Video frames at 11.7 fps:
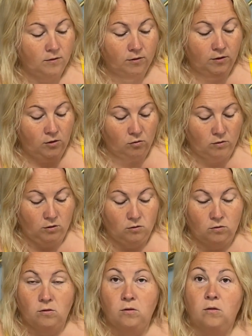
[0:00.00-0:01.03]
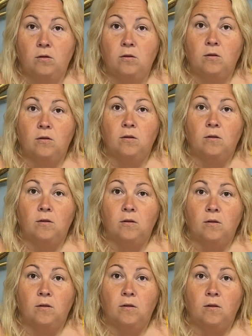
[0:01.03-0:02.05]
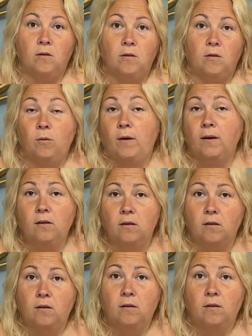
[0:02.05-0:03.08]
The unicorn. Why not?